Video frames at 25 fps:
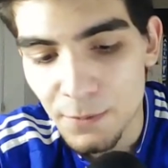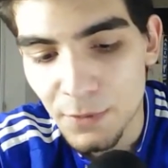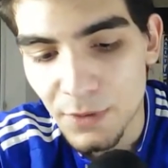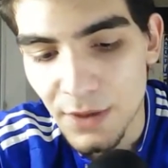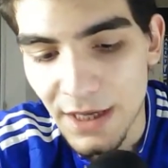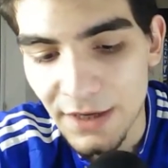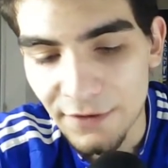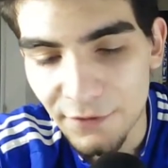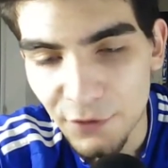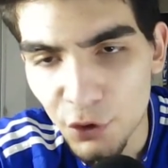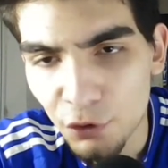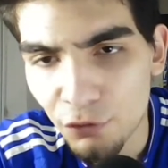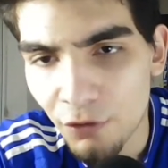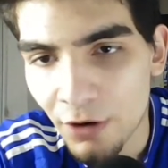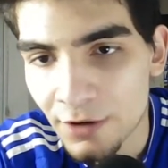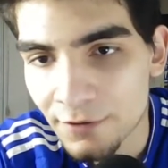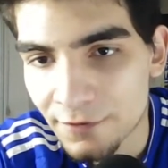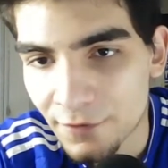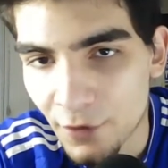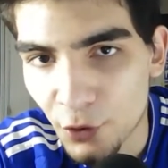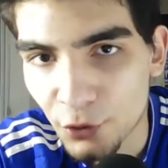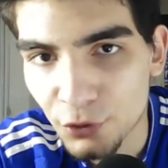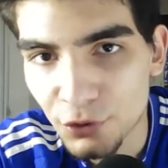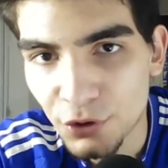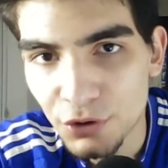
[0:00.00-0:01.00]
if you rate
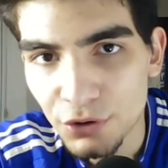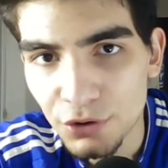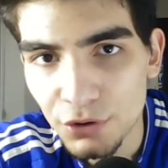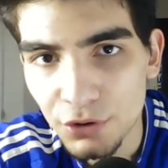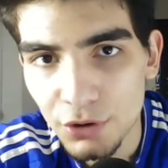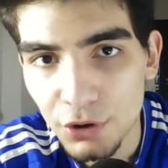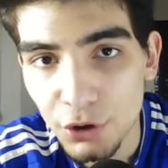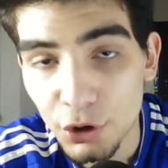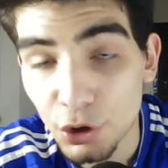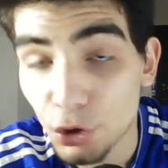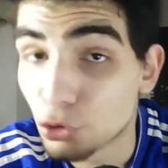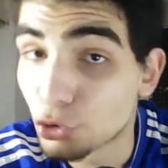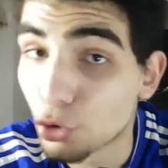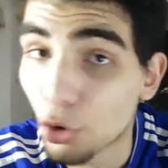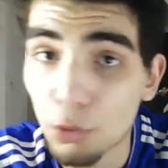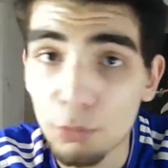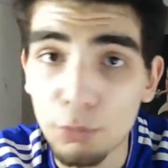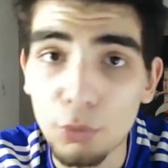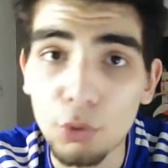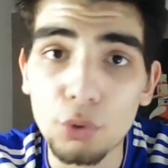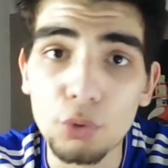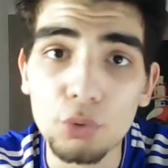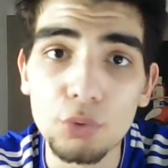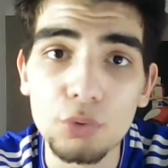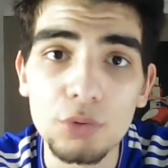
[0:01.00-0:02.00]
Foden, you know
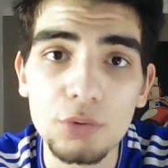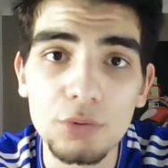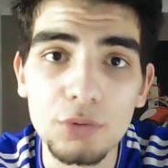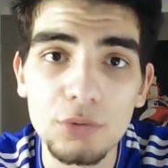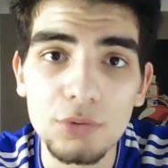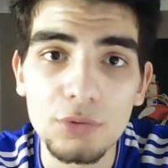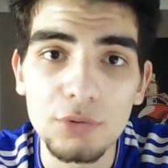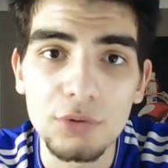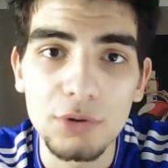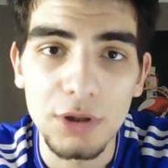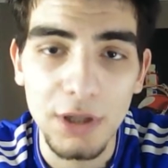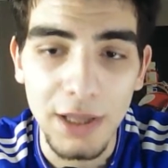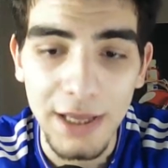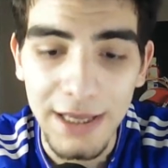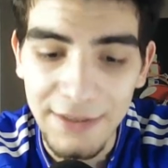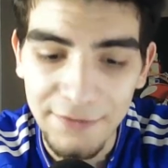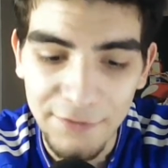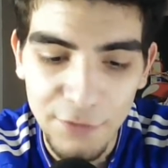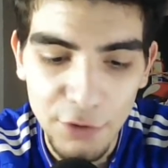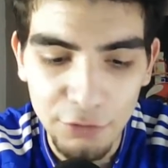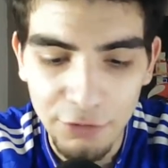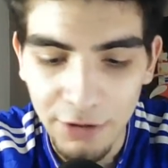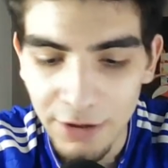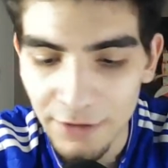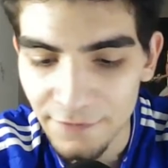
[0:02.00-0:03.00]
ball. Like, if
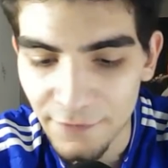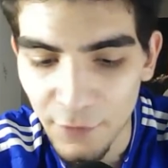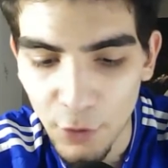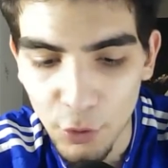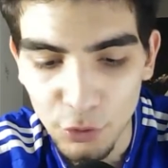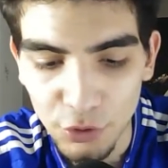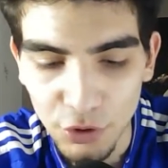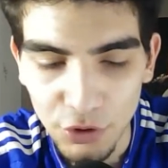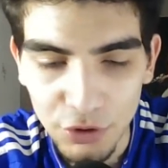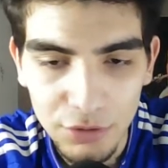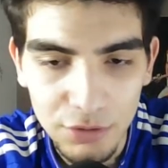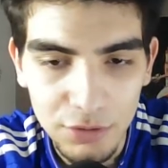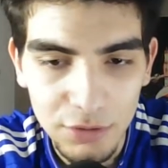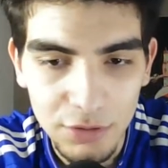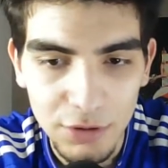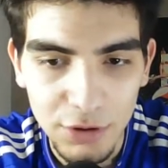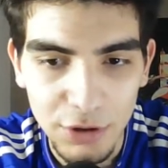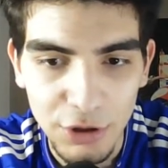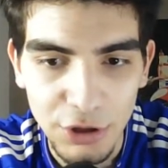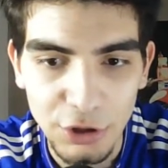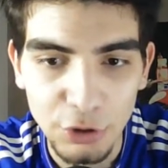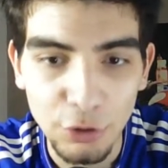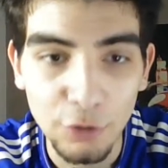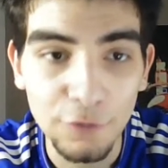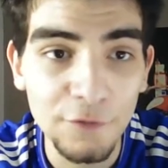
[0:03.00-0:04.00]
you rate Foden,
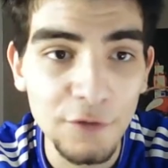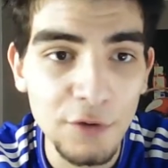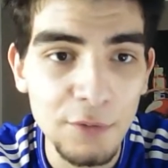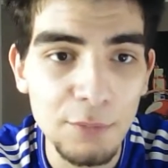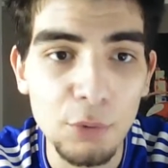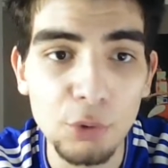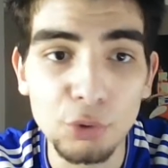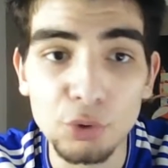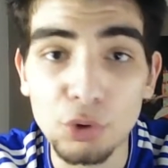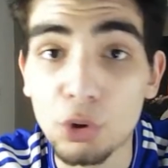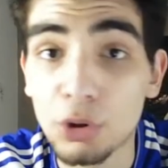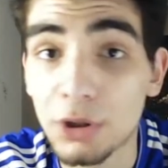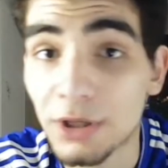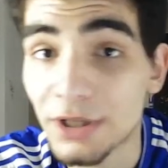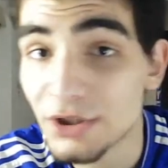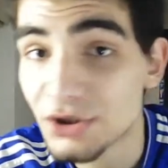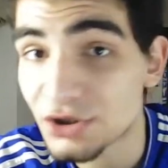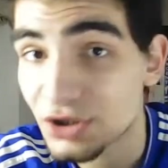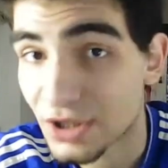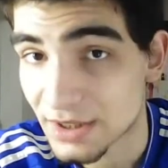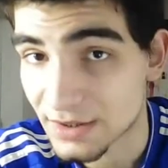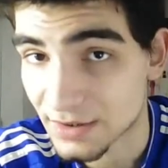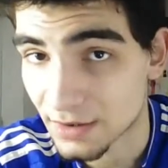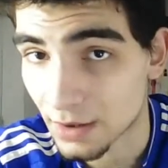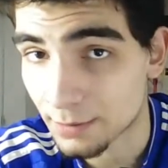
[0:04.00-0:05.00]
your football knowledge
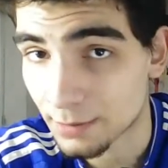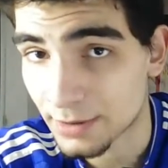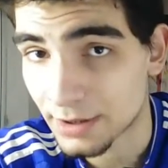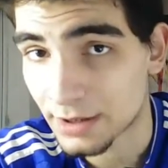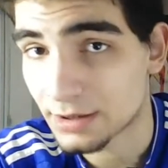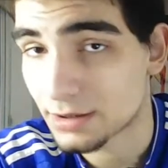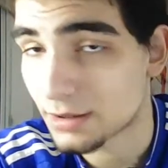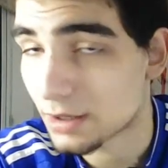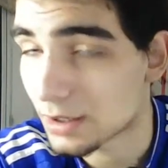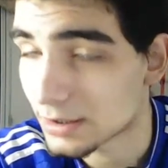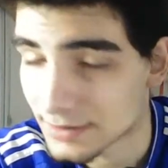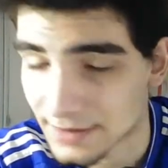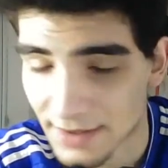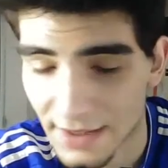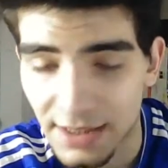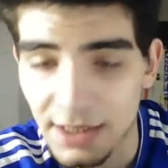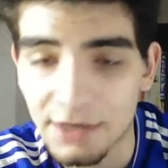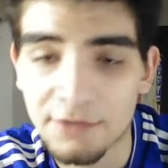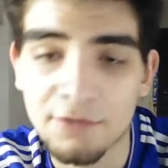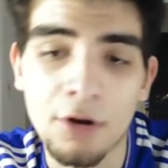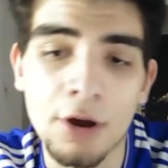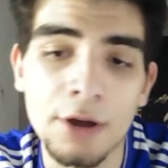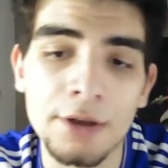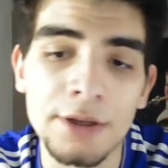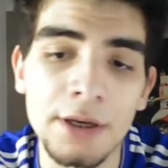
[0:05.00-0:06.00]
is up here. I'll say that
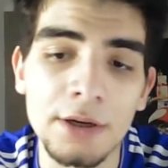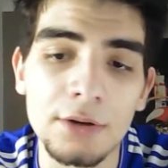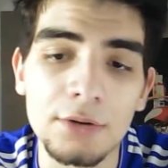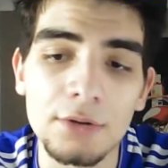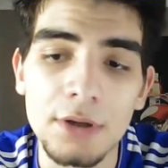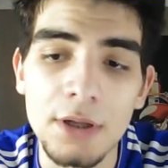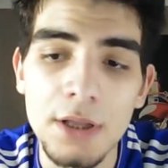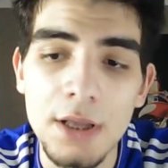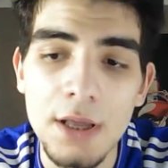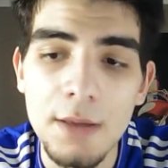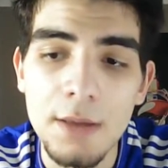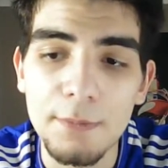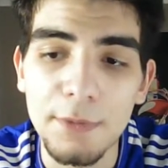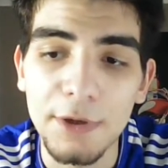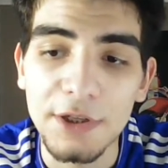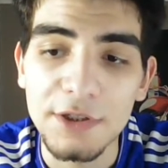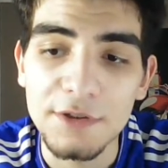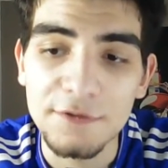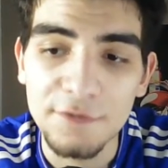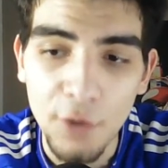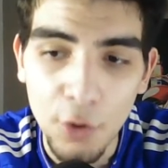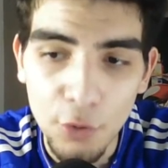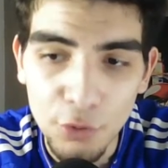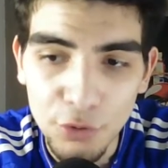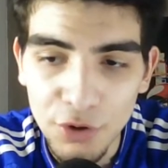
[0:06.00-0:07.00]
right now. Because
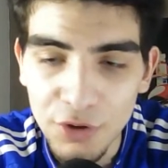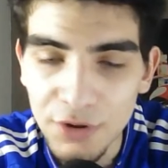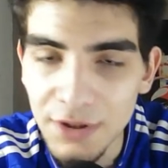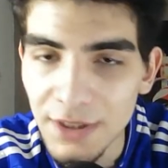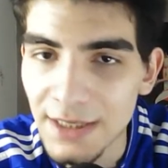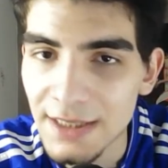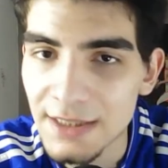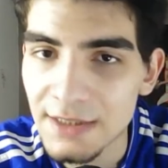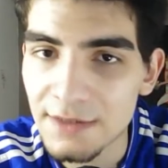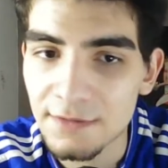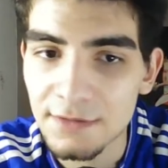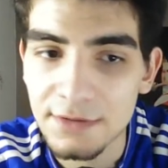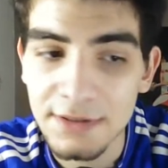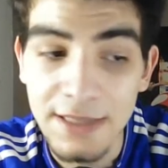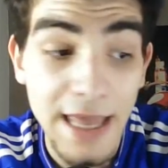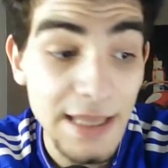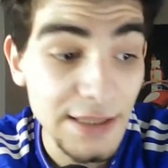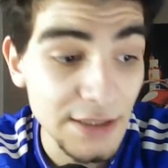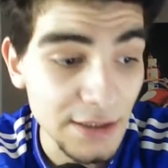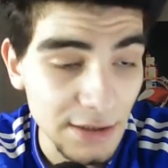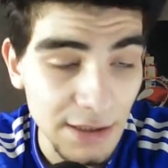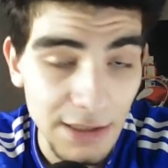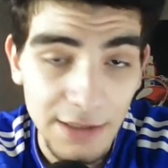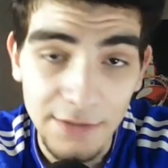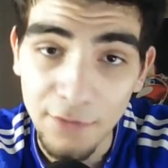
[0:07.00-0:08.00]
Foden, he's
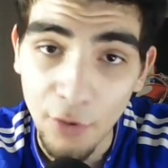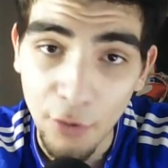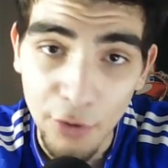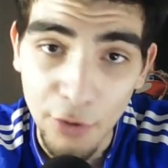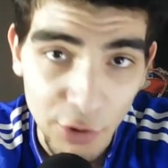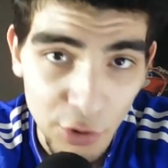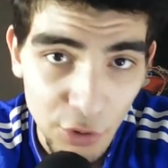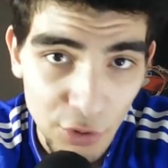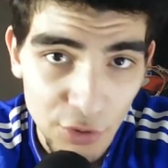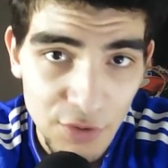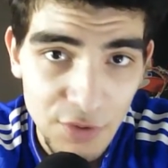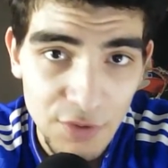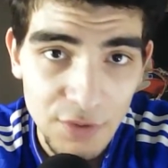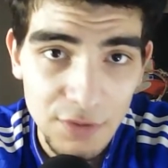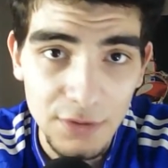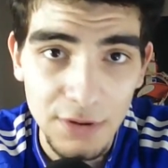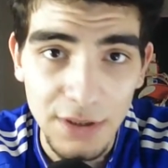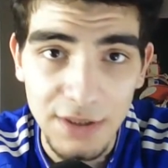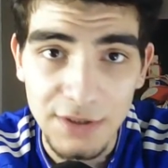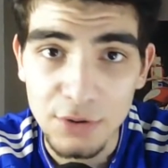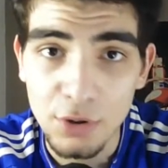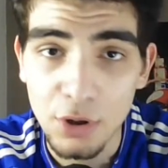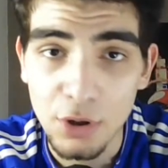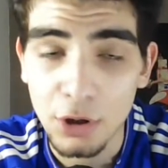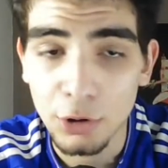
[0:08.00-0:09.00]
technically very good.
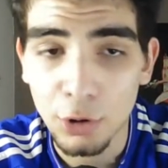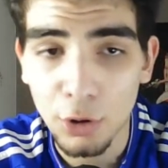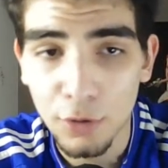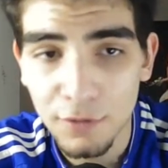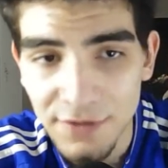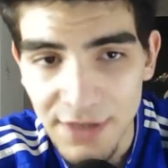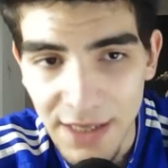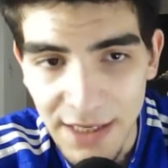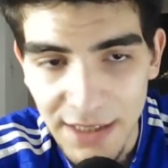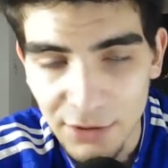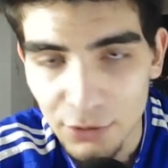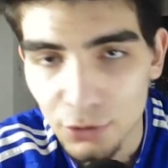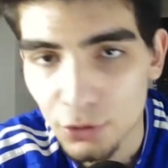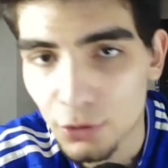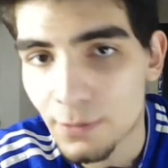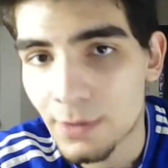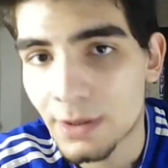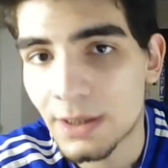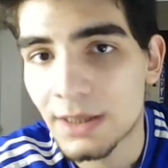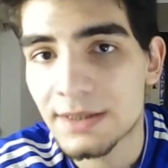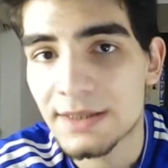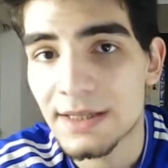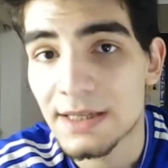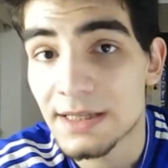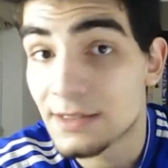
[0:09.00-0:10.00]
He's got a lot of technical
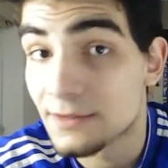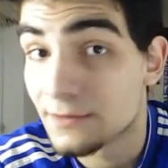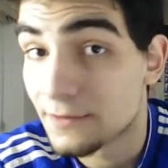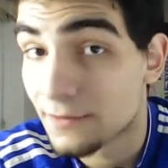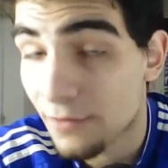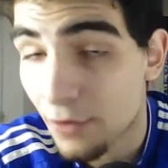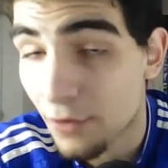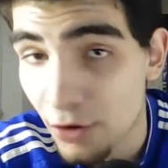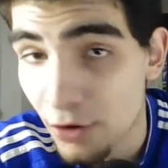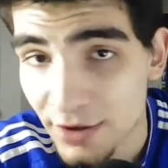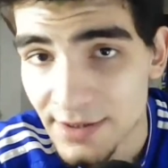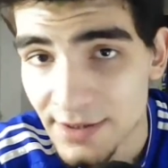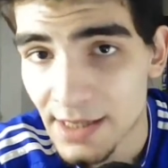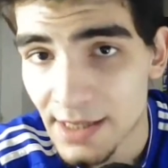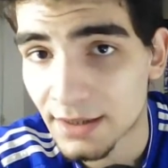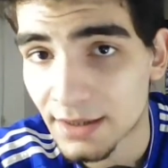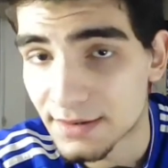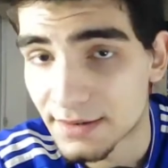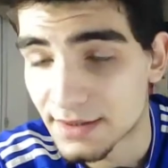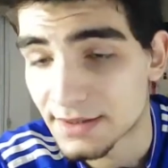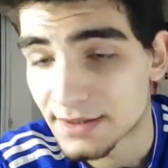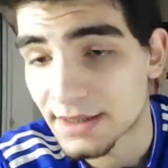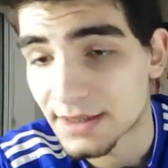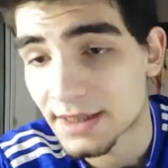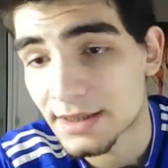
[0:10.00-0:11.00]
ability. He's a very
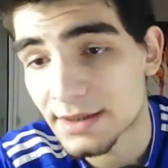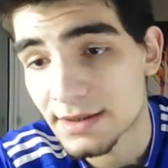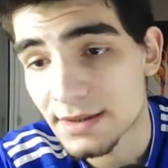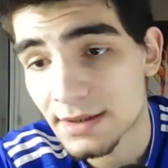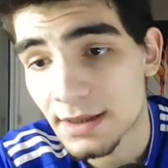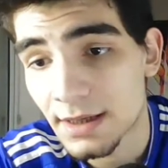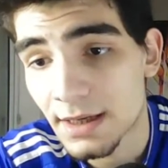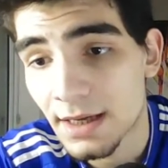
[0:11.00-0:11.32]
talented kid.